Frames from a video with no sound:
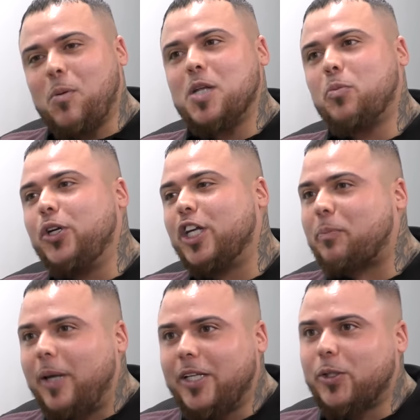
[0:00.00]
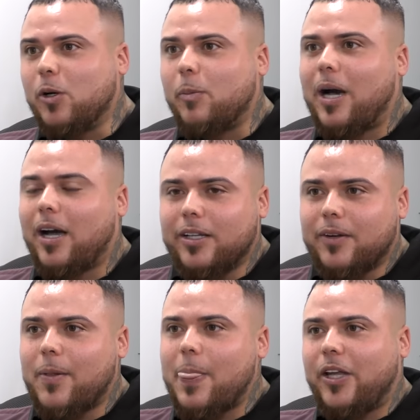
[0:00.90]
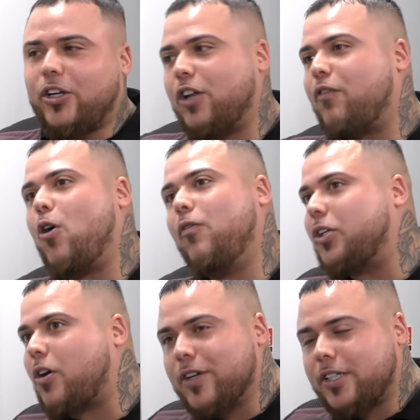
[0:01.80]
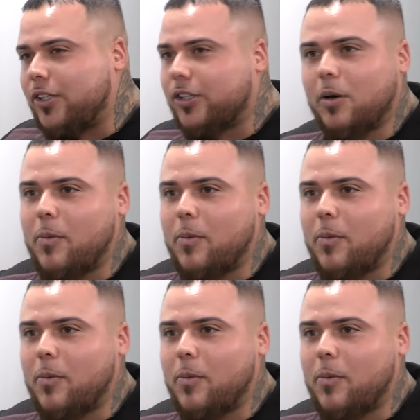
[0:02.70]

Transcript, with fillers: so much more you can speak to about. that you could evolve this conversation